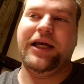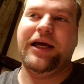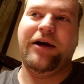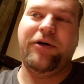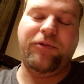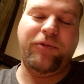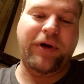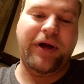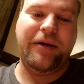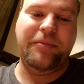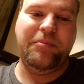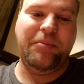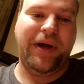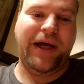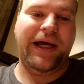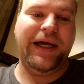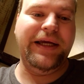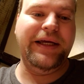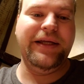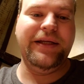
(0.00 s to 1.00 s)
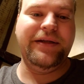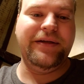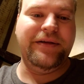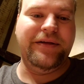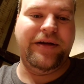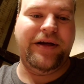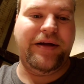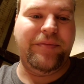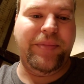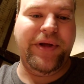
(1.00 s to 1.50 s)
outright buy it
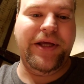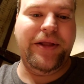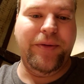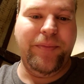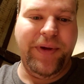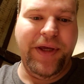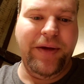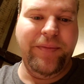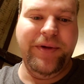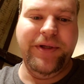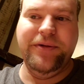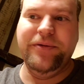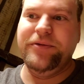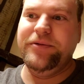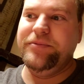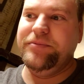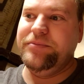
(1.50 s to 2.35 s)
and not pay the payment?